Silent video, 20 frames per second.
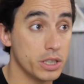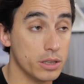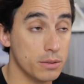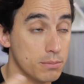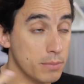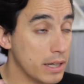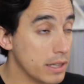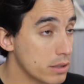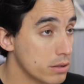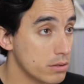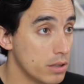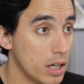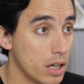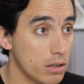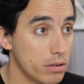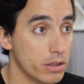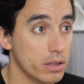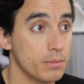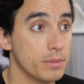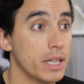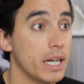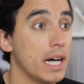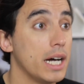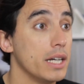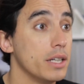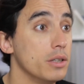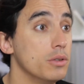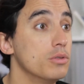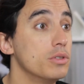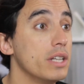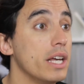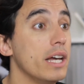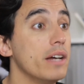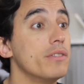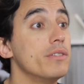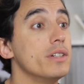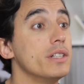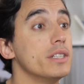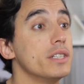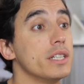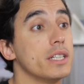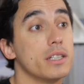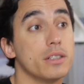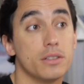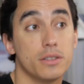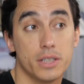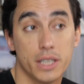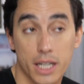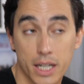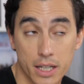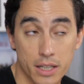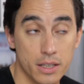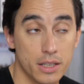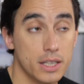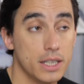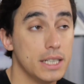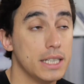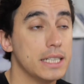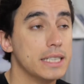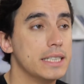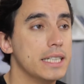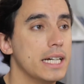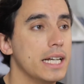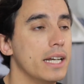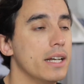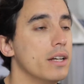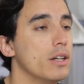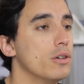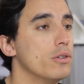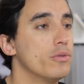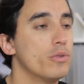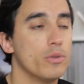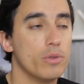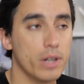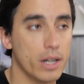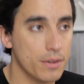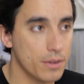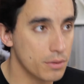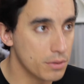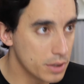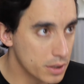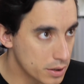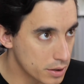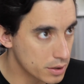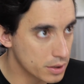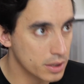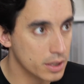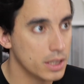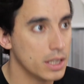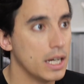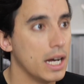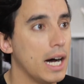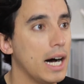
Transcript: the mental algorithm that I use every single day that for whatever reason,